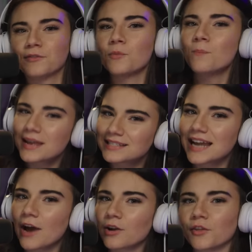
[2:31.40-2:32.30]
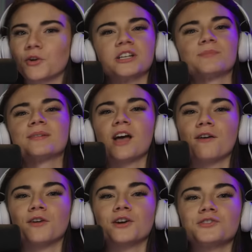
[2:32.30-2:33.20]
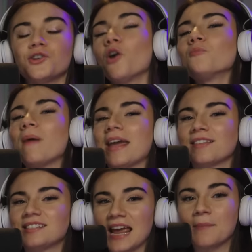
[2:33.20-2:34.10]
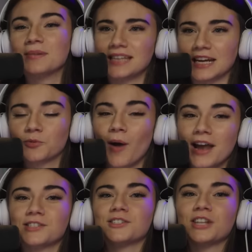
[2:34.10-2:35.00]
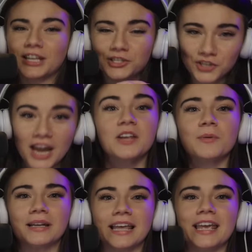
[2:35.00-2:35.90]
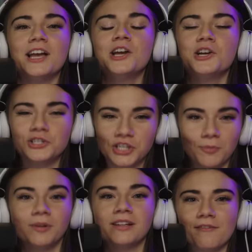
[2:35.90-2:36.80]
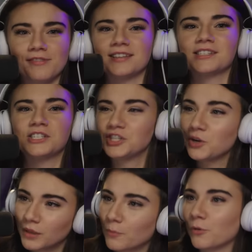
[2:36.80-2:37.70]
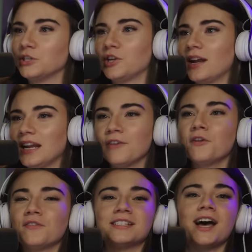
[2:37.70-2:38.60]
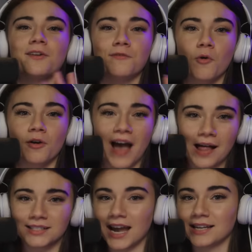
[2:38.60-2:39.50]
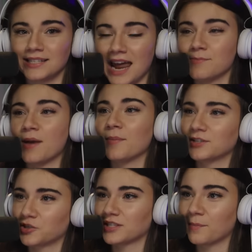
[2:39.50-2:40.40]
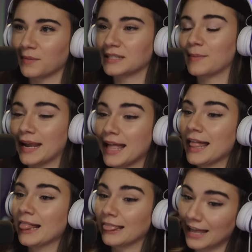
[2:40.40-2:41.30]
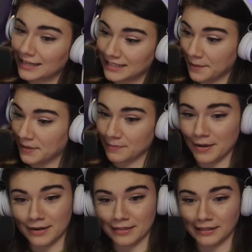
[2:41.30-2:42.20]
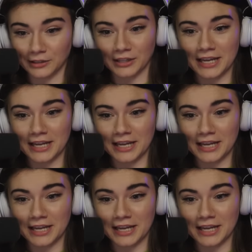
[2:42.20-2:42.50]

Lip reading: if you missed out on their Christmas offer, don't make the same mistake twice. Like, genuinely, she will love this. She will appreciate it. Even if it's not for Valentine's Day, maybe it's just something to make that time of the month a little